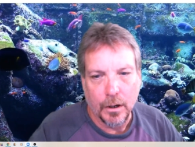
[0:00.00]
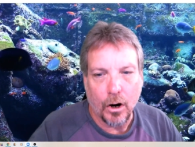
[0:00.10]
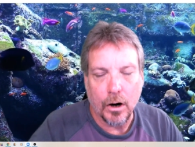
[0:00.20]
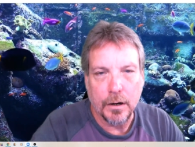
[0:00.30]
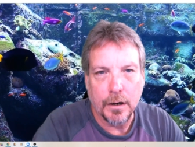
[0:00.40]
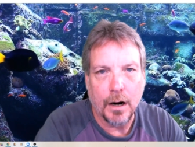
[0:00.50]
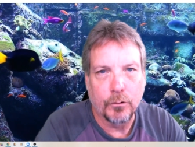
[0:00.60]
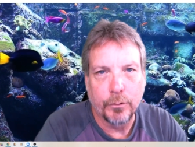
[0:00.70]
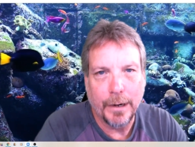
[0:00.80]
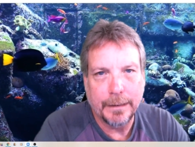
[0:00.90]
are not
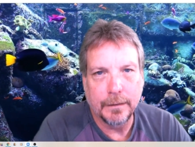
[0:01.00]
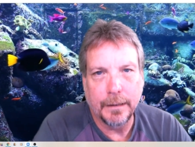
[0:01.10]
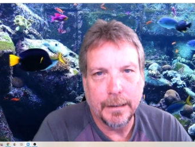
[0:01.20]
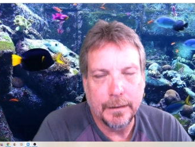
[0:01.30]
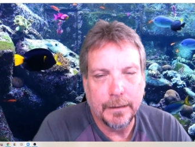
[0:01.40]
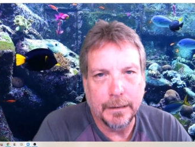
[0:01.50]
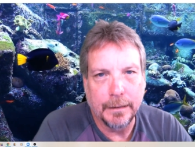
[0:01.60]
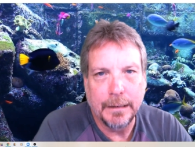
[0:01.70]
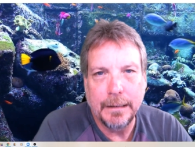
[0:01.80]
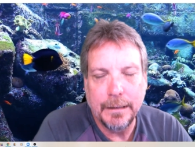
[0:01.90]
regulated
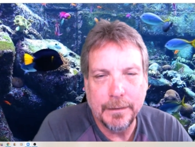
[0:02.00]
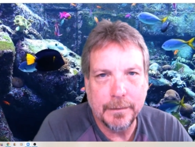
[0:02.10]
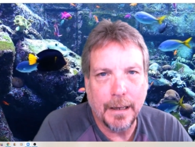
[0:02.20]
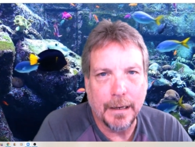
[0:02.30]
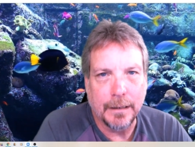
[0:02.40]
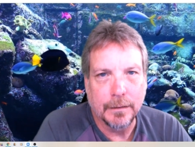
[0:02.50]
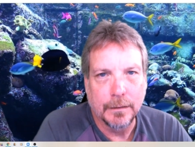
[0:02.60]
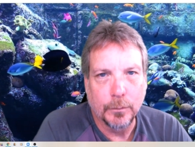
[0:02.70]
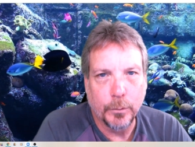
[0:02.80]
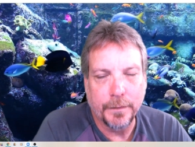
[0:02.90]
in any state
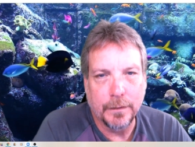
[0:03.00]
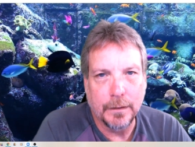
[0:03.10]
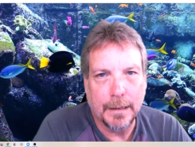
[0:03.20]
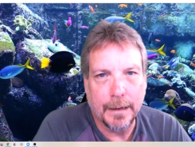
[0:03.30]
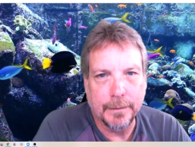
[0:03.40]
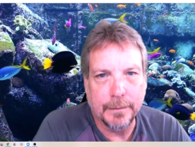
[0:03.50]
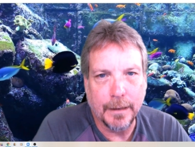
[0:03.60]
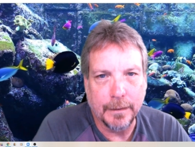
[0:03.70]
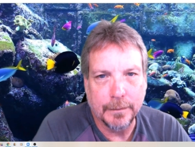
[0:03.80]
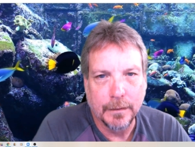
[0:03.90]
within the United
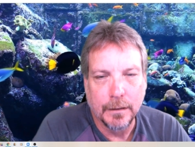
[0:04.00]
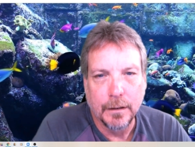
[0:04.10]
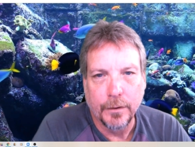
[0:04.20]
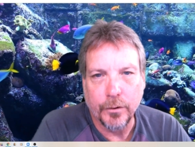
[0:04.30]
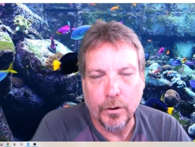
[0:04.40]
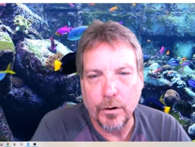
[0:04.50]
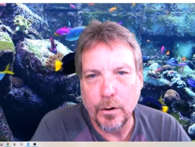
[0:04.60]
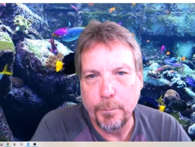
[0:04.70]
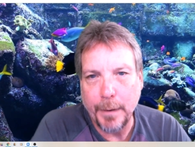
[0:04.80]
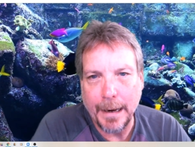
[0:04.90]
States. There are
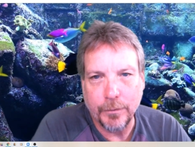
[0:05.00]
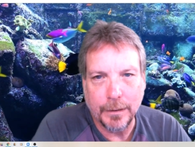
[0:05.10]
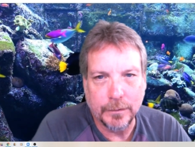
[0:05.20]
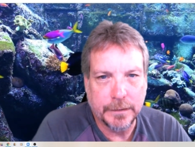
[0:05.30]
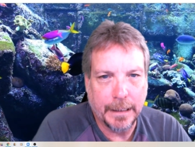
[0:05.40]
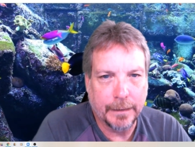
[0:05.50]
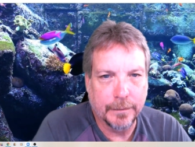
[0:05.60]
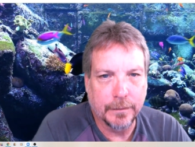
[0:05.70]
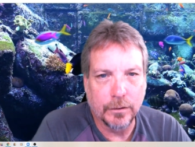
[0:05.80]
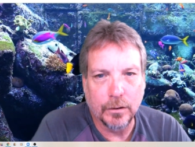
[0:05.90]
no background
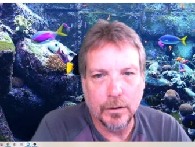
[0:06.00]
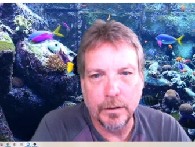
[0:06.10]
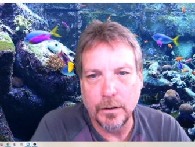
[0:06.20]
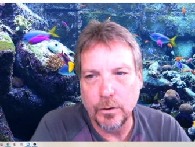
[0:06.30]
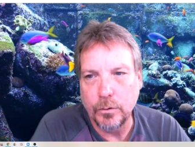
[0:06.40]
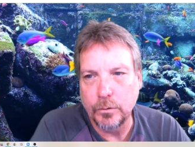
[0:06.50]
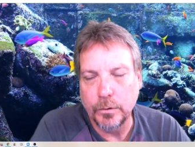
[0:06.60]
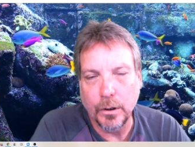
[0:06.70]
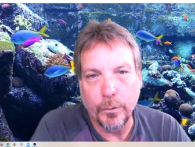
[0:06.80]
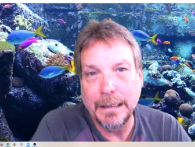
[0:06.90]
checks. There are no
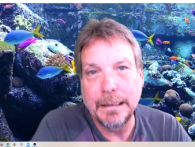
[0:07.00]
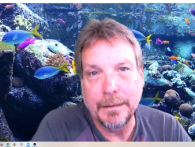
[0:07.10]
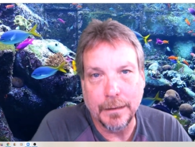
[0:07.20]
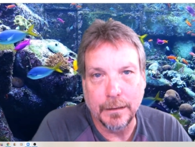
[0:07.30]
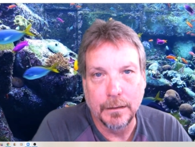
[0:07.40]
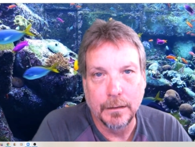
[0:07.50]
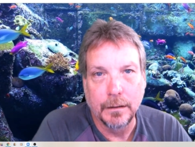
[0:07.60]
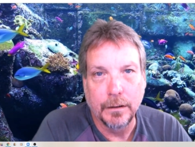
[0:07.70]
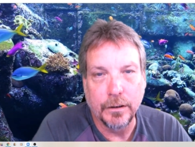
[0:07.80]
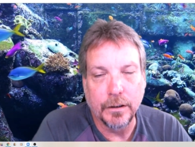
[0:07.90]
no anything.
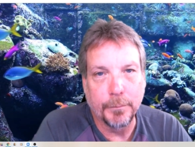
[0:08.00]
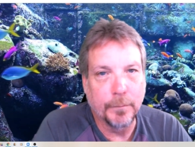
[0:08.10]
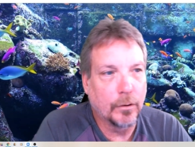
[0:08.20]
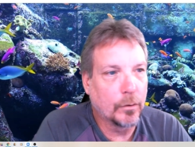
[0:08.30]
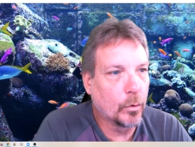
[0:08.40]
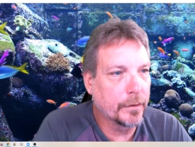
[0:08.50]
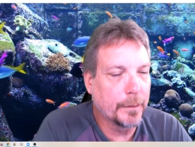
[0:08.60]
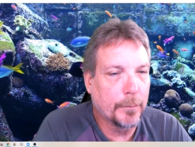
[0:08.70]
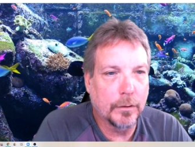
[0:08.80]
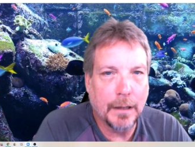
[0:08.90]
You can order
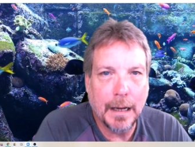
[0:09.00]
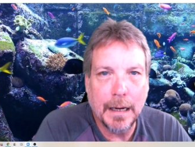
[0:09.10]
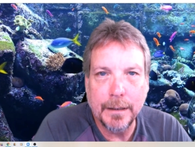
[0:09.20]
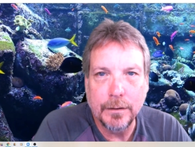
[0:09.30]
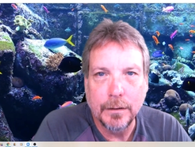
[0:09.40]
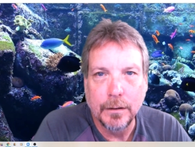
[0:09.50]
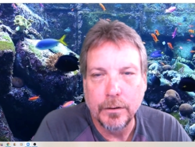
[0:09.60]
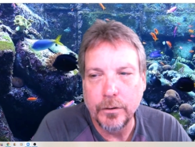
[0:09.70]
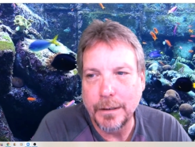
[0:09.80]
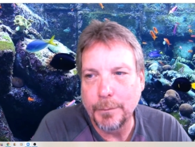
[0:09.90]
them online.
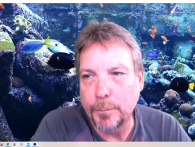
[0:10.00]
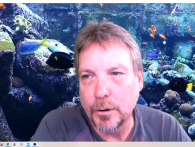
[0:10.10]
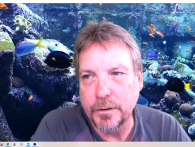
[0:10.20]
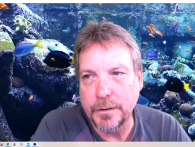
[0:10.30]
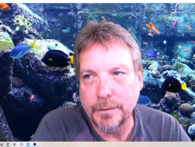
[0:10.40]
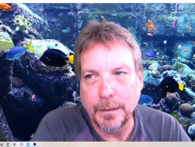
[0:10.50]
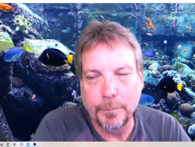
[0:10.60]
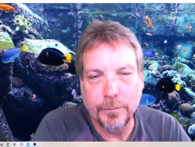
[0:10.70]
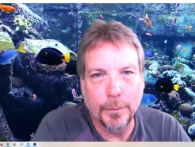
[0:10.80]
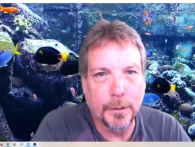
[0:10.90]
You can purchase
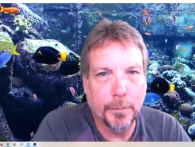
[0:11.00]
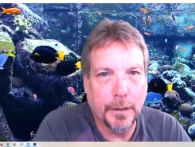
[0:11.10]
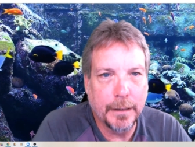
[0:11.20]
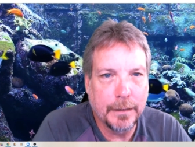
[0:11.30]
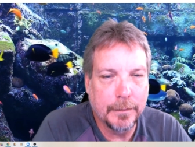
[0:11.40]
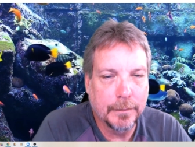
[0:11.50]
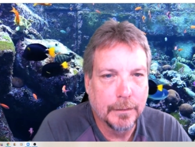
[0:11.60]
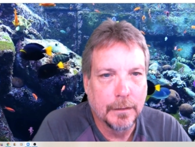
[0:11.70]
them from your buddies.